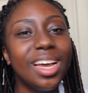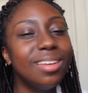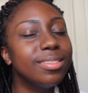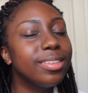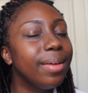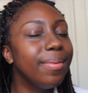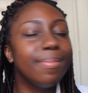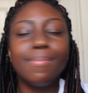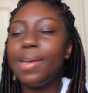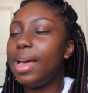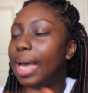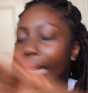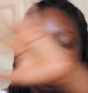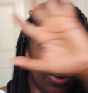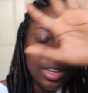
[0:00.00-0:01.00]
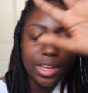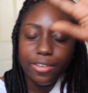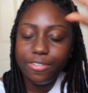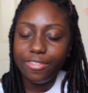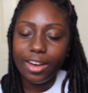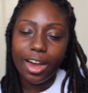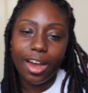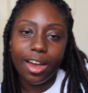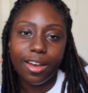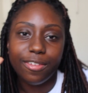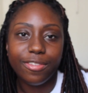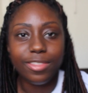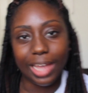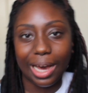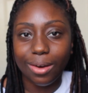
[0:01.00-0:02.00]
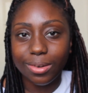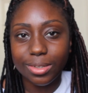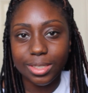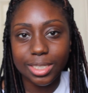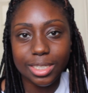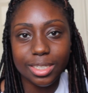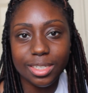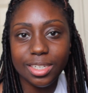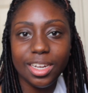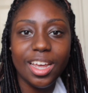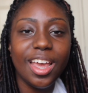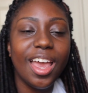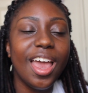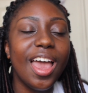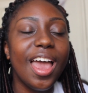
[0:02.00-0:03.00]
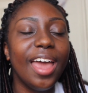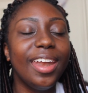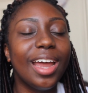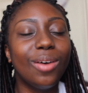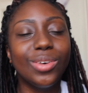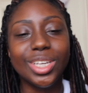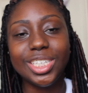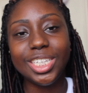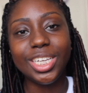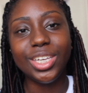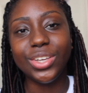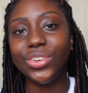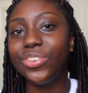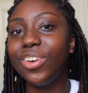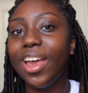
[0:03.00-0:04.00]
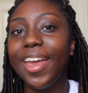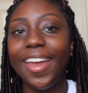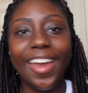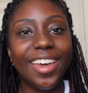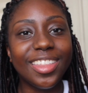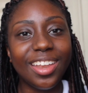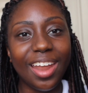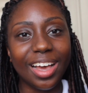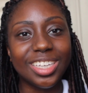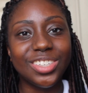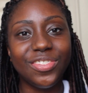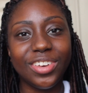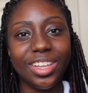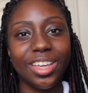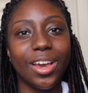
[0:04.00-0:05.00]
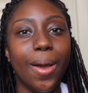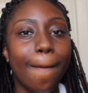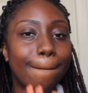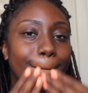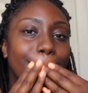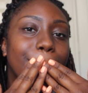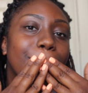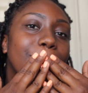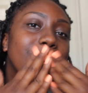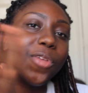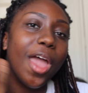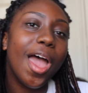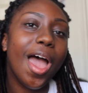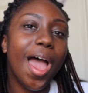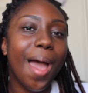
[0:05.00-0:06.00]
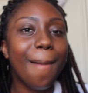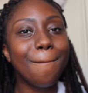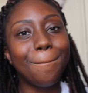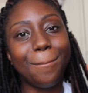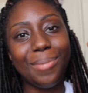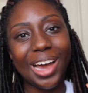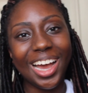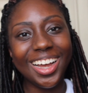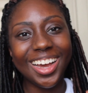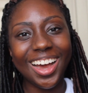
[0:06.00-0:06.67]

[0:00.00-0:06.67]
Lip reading: yams. I mean, out of 5,000. And I will see you in the next video. Bye